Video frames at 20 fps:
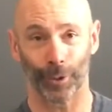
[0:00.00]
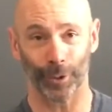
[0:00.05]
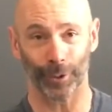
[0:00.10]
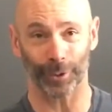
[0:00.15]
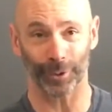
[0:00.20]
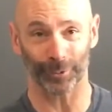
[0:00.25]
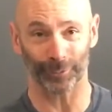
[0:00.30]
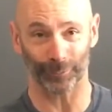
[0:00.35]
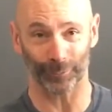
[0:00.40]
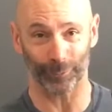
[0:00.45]

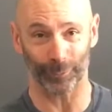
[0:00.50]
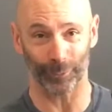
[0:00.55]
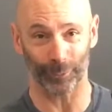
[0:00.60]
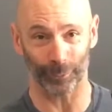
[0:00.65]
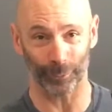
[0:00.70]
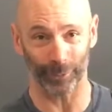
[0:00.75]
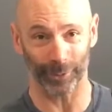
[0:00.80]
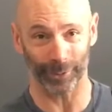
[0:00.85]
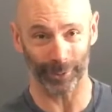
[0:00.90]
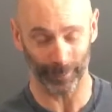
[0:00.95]
cooking for the
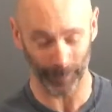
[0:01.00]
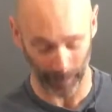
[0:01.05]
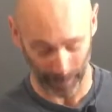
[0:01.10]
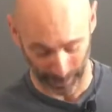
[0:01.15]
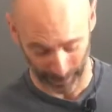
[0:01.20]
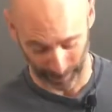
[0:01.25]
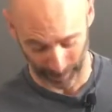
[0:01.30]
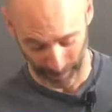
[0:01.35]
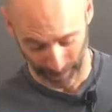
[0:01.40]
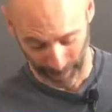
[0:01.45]
week,
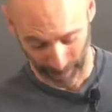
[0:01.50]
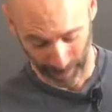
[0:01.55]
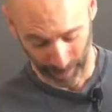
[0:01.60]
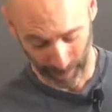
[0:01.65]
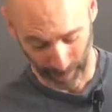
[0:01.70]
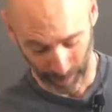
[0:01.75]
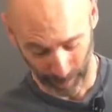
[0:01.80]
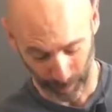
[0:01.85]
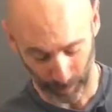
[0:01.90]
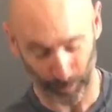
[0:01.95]
my
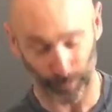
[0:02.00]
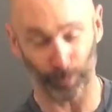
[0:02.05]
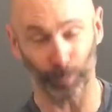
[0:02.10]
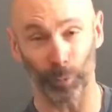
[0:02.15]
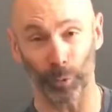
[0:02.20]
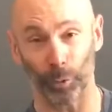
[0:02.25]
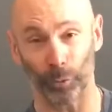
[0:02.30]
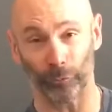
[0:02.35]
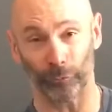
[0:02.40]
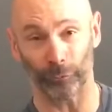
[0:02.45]

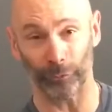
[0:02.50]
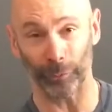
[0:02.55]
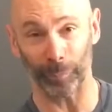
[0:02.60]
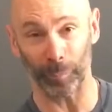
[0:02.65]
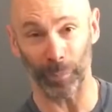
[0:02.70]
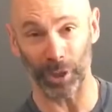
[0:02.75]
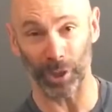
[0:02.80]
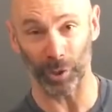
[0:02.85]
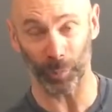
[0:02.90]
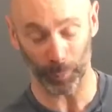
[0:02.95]
meal
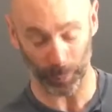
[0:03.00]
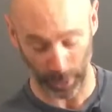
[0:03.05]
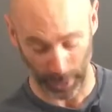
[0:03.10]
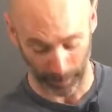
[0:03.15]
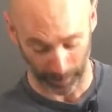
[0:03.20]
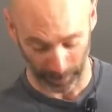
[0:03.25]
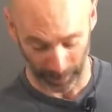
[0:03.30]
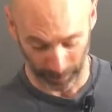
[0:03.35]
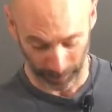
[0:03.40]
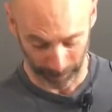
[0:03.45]

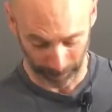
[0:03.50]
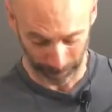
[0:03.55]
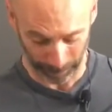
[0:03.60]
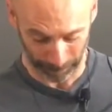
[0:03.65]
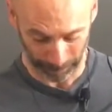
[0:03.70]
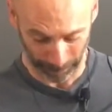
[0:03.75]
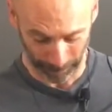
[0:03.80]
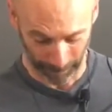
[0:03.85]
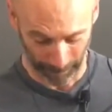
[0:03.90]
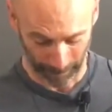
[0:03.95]
prepping.
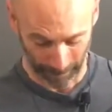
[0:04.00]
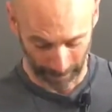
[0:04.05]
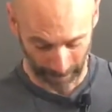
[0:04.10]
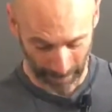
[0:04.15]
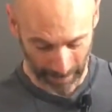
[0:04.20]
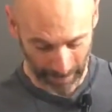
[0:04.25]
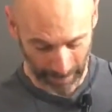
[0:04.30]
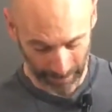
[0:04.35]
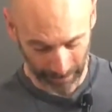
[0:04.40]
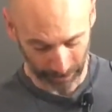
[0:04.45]

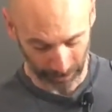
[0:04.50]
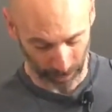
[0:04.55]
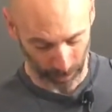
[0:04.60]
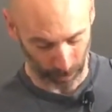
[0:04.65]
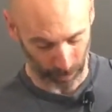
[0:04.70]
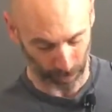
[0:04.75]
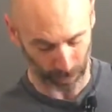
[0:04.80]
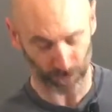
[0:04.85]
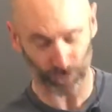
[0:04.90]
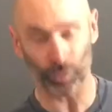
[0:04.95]

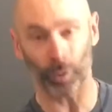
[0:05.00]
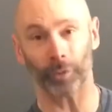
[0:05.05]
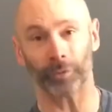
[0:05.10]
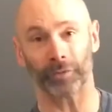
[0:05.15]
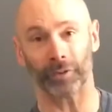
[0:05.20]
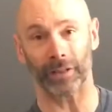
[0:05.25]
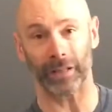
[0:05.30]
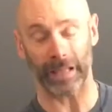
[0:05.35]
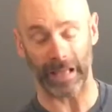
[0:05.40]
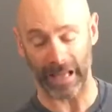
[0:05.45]
So just go on to
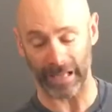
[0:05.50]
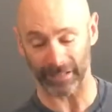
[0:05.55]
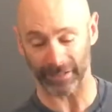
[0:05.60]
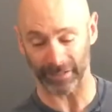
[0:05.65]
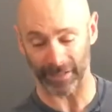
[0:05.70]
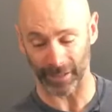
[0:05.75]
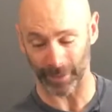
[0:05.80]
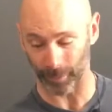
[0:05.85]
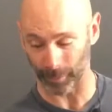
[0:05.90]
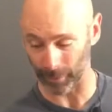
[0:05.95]
the last
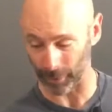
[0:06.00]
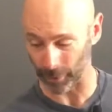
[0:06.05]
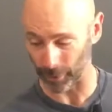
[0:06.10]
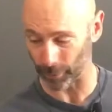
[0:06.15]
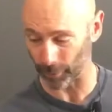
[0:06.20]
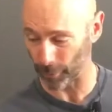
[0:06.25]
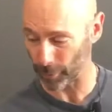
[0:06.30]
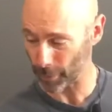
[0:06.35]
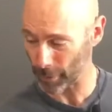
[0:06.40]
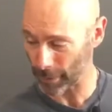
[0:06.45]
item
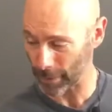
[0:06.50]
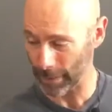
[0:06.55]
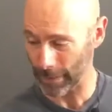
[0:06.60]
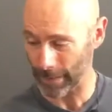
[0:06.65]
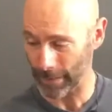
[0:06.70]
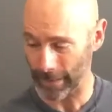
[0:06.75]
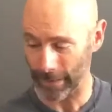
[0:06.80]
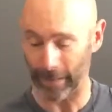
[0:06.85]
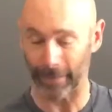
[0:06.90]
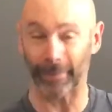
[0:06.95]
here,
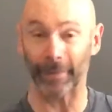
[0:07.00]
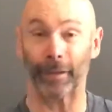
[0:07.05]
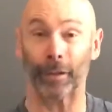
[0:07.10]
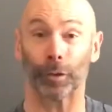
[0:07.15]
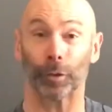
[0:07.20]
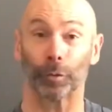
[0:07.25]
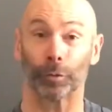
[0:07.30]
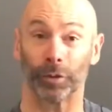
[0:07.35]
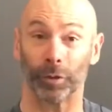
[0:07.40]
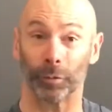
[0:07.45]
and then I'll
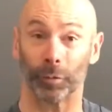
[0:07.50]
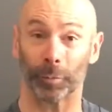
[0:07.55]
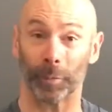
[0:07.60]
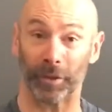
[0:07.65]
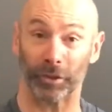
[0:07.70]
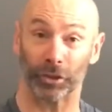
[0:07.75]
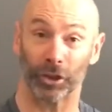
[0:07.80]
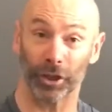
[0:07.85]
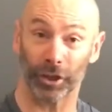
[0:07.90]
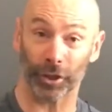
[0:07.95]
go deal with my
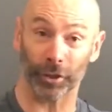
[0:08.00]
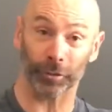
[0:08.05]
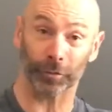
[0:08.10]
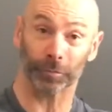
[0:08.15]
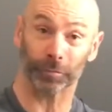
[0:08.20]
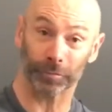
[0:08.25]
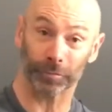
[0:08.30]
chicken.